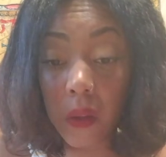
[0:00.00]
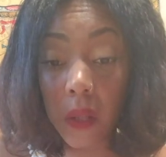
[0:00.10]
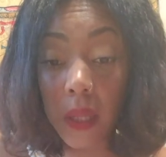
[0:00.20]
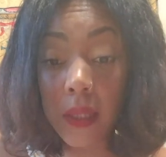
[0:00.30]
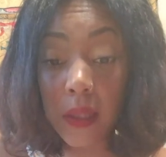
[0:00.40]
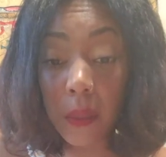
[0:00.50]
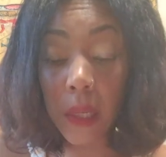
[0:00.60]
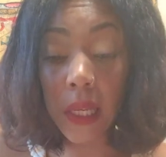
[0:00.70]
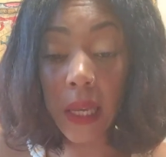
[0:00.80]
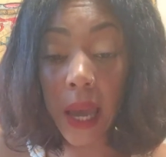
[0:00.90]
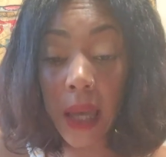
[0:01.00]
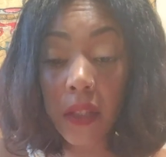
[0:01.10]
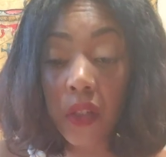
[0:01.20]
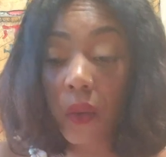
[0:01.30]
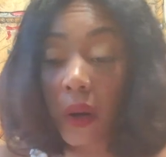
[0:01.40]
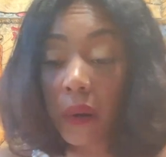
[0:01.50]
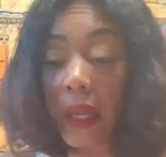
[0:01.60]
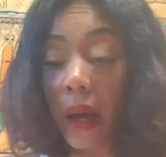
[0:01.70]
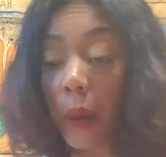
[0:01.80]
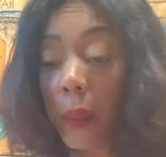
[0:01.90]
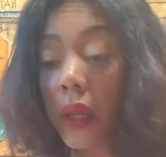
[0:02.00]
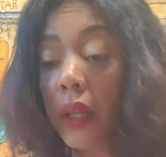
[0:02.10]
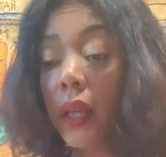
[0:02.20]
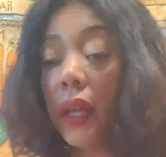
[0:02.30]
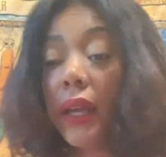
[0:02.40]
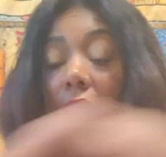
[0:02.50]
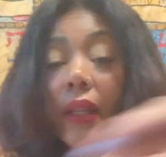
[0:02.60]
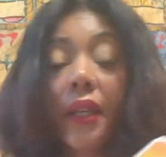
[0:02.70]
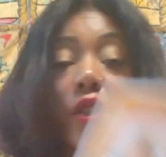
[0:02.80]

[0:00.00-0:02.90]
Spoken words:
Like somebody had to hurry up and get